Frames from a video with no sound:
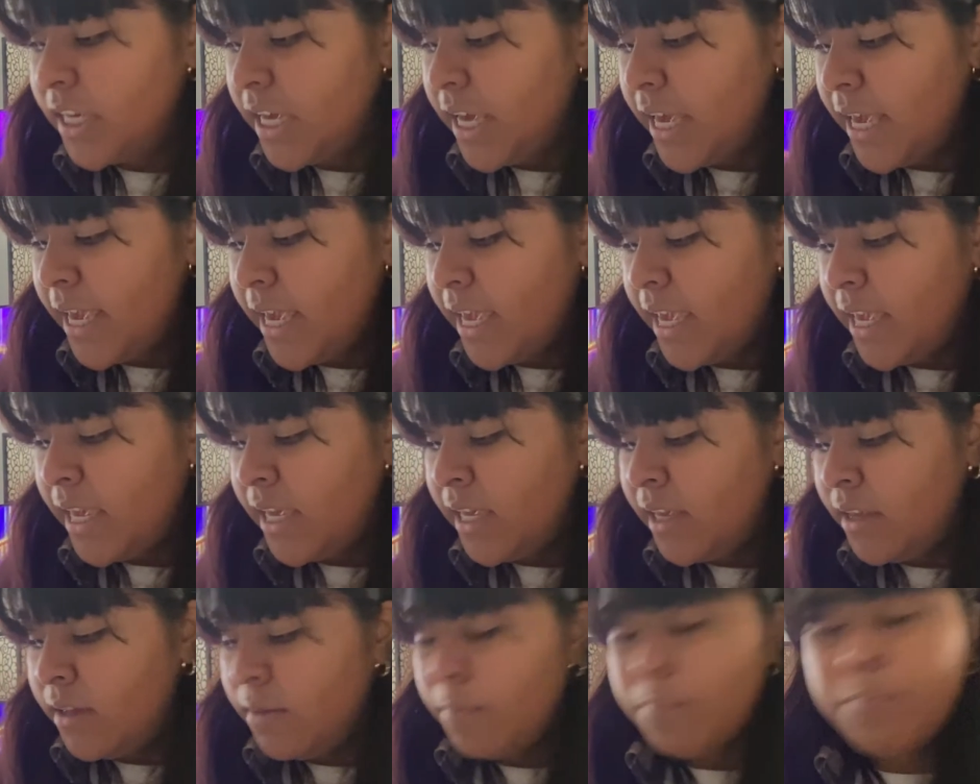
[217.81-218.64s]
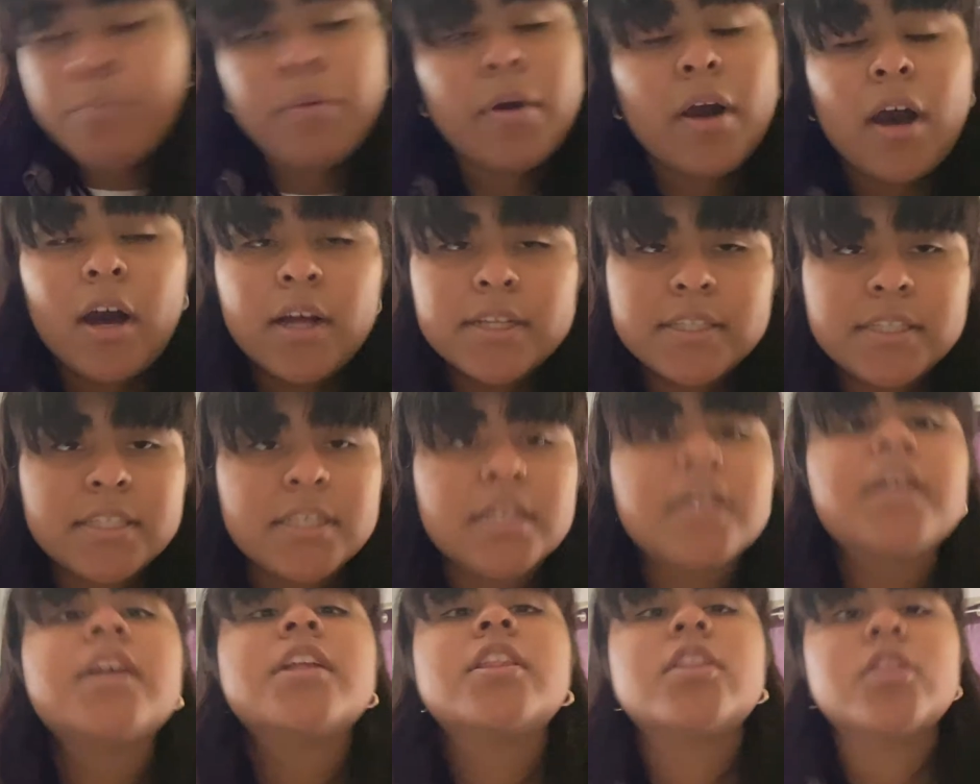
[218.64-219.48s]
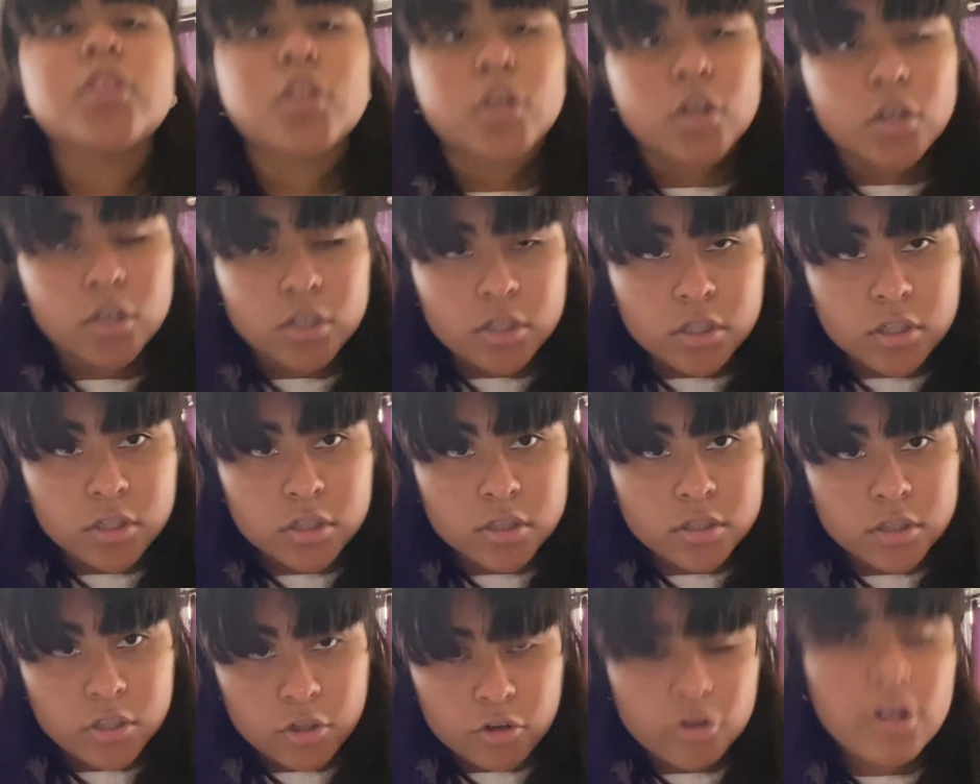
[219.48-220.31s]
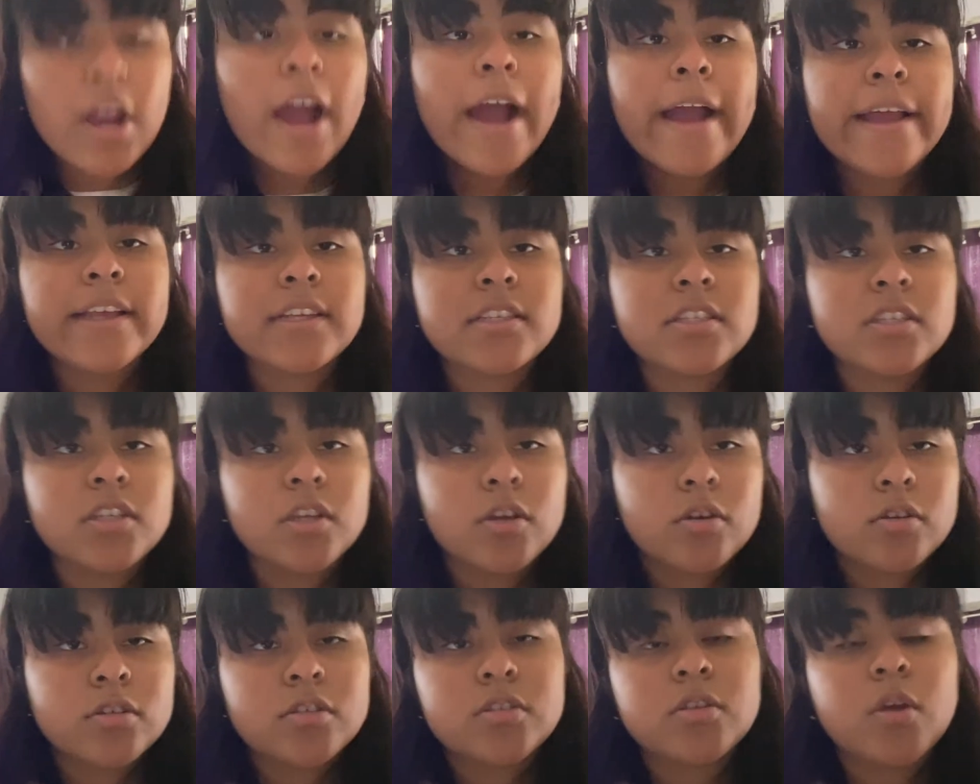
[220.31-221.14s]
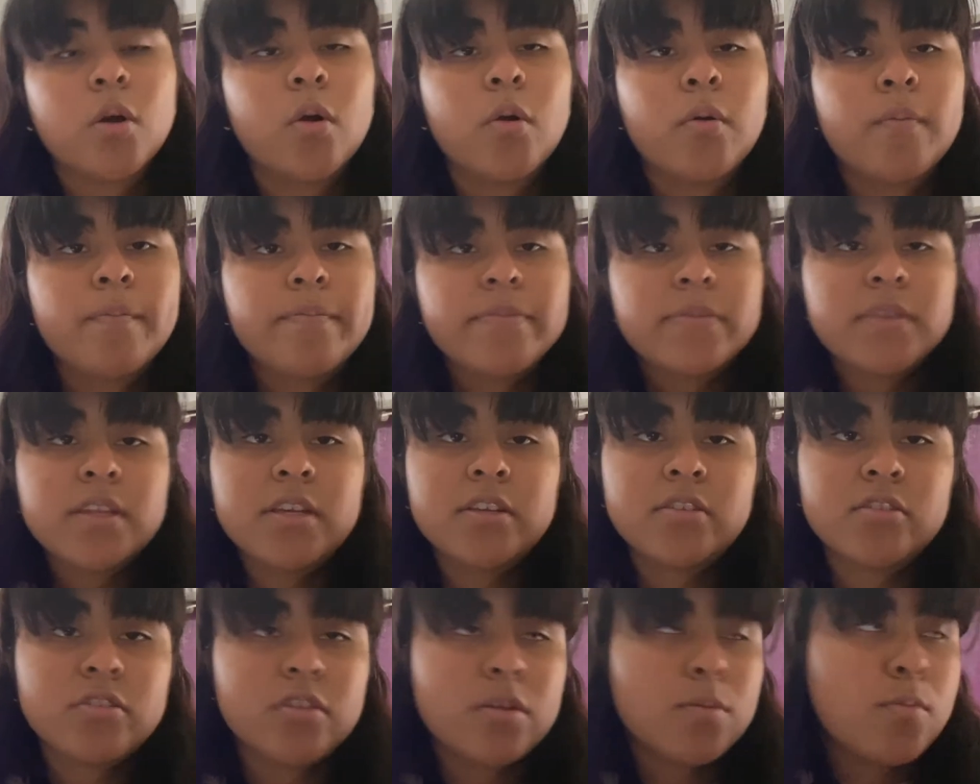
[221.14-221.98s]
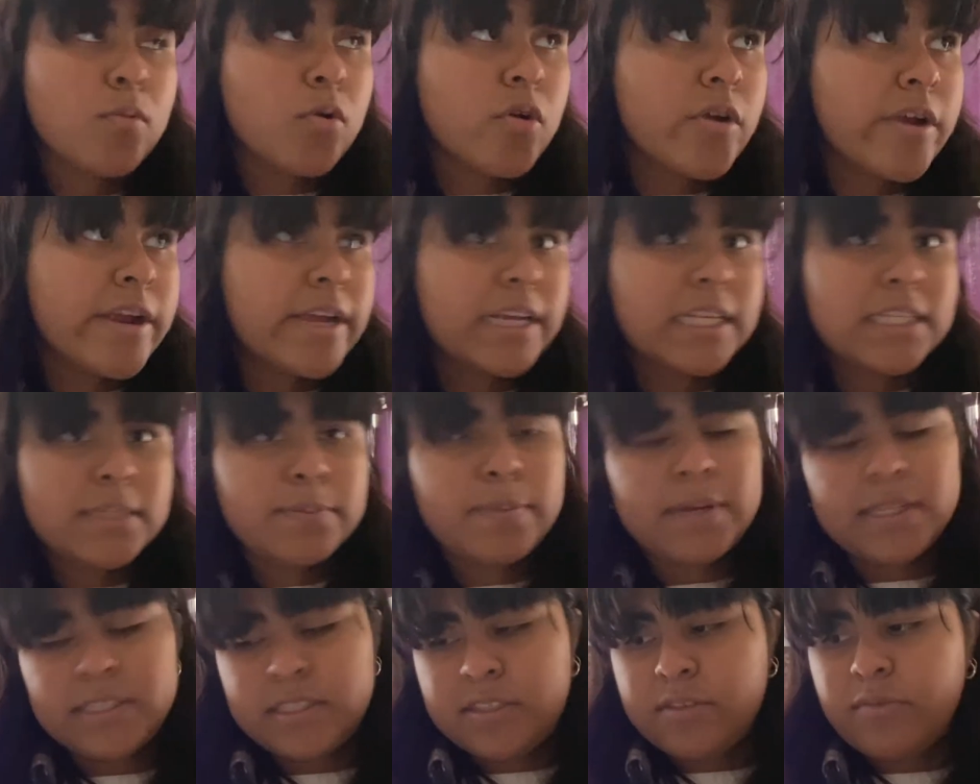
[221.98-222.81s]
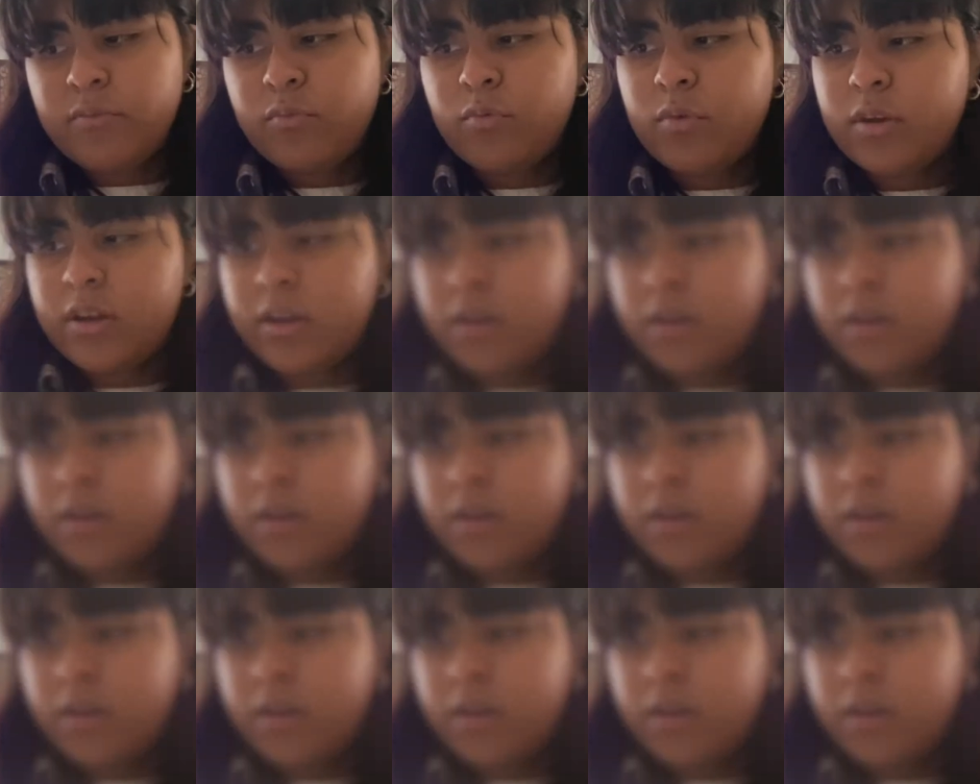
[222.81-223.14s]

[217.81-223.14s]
$68, but they're nice, you know, so you're the more expensive one.